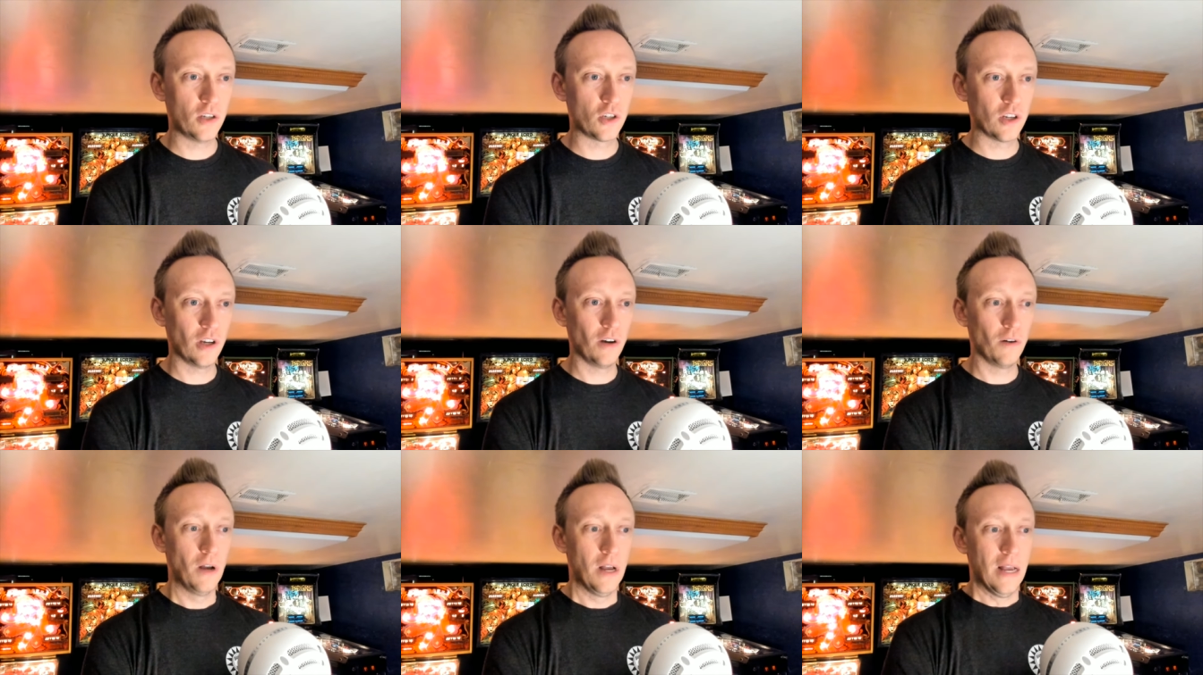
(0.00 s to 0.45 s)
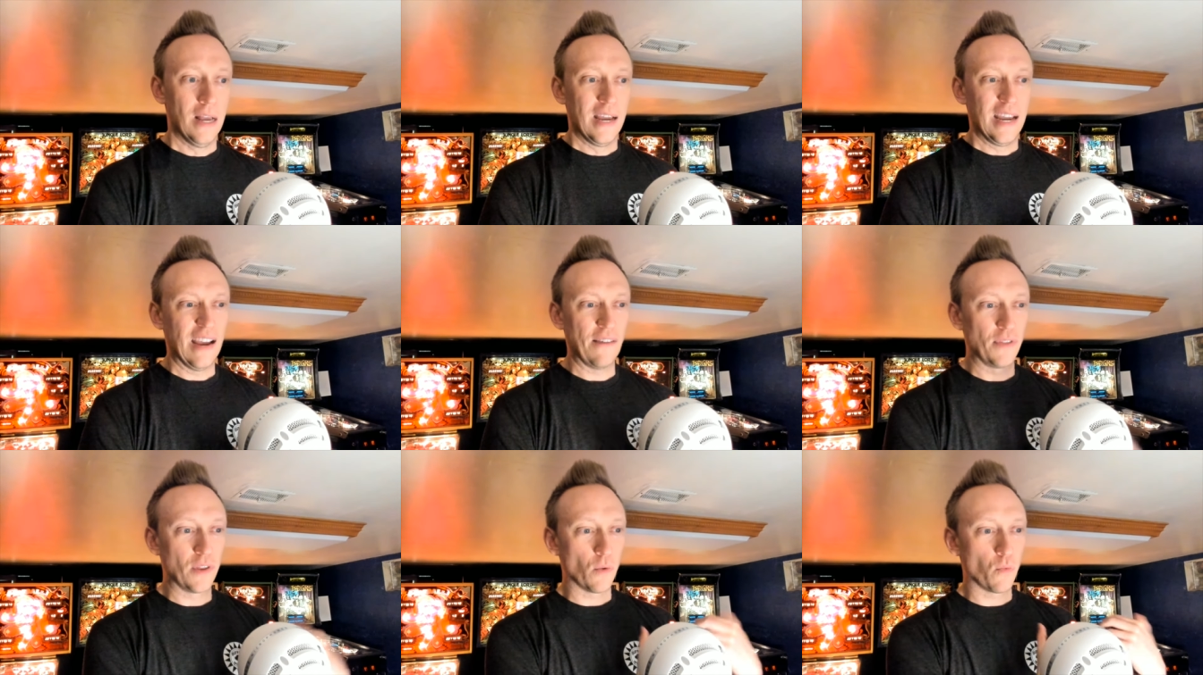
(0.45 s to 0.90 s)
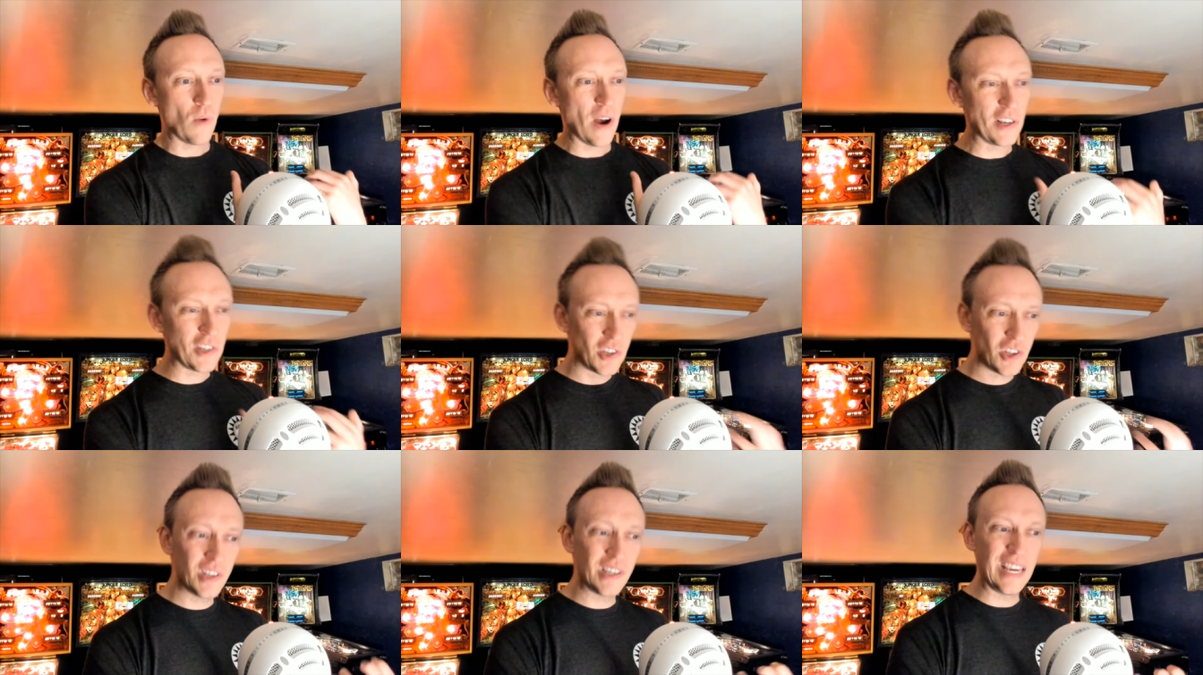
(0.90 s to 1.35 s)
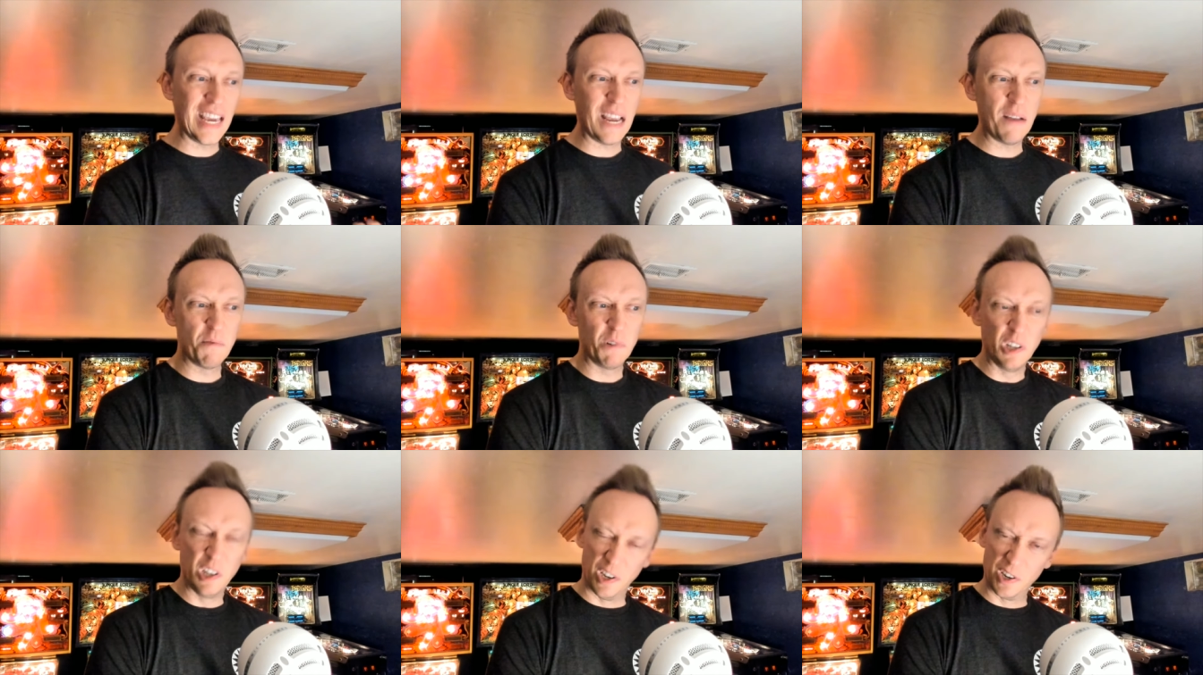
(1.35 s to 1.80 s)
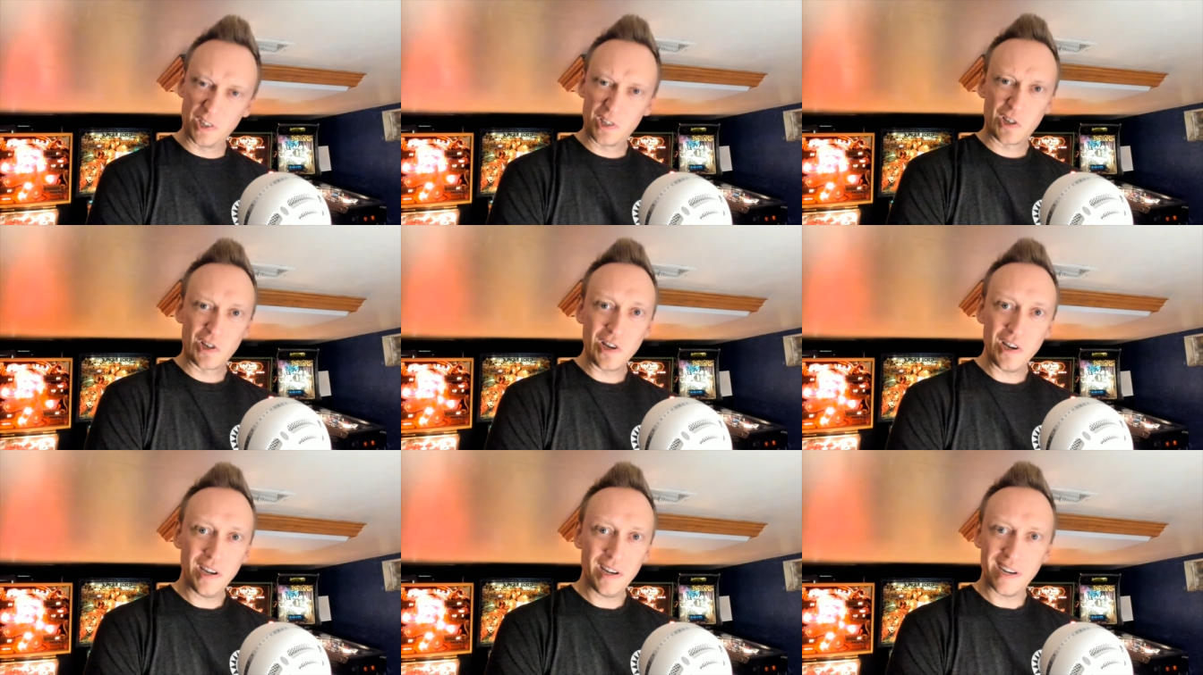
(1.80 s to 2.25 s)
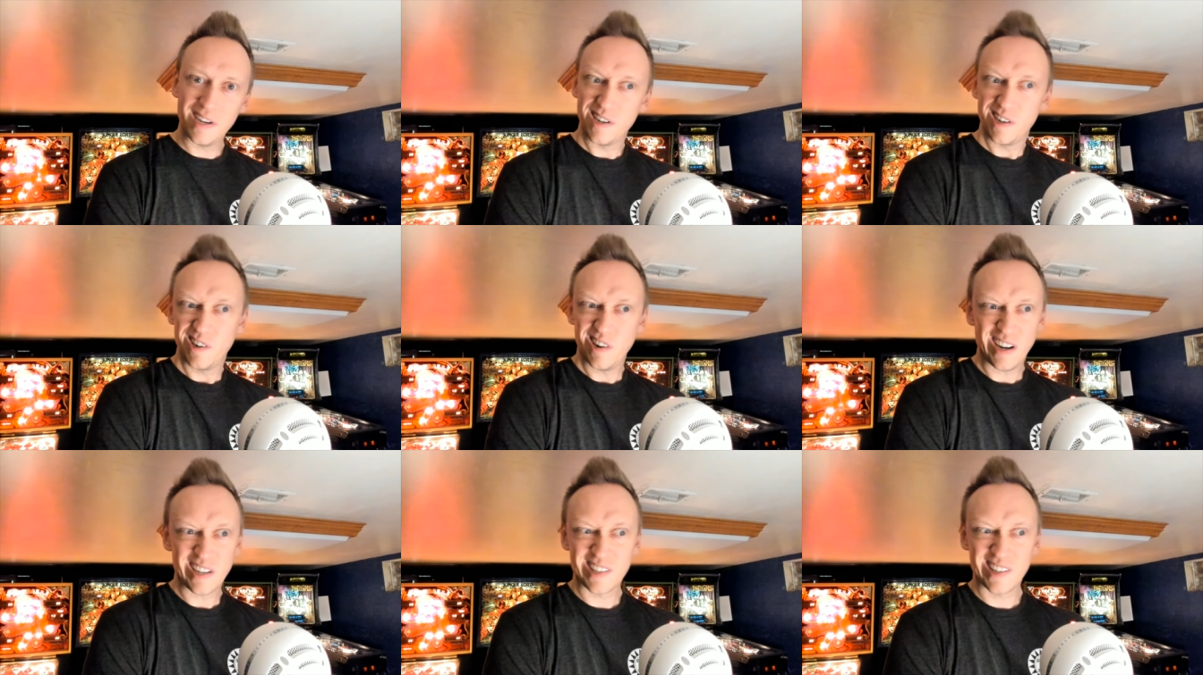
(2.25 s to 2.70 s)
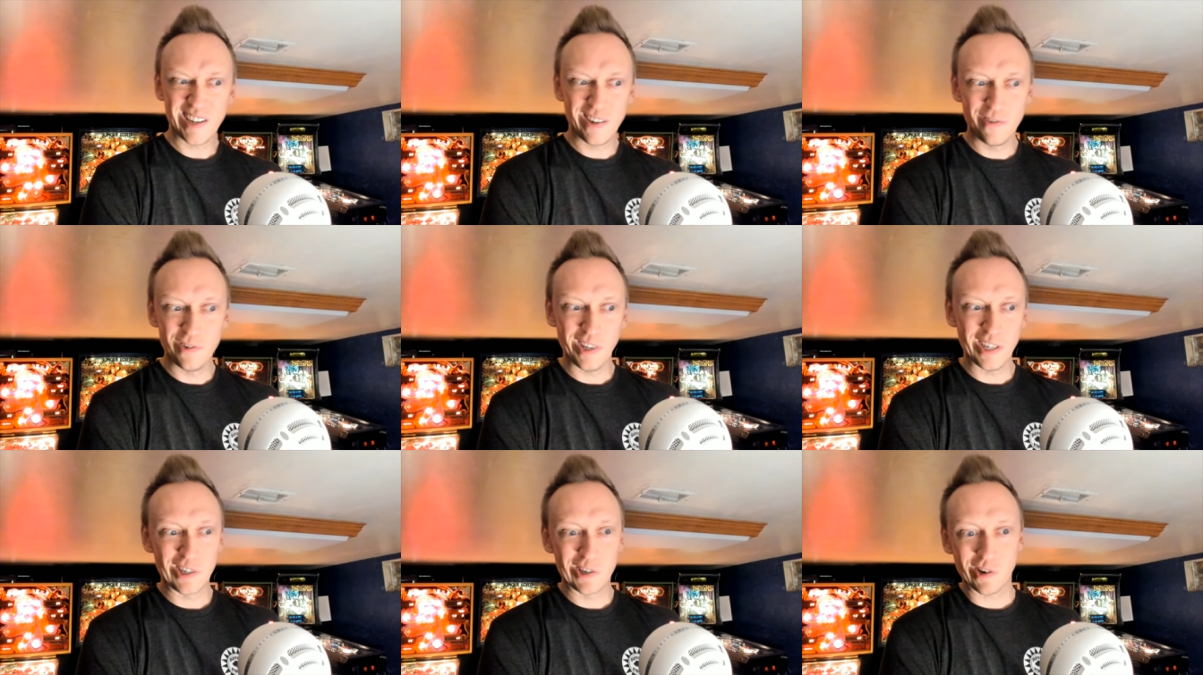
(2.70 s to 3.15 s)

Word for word: so if the rest of the game looks good and you're not seeing really dirt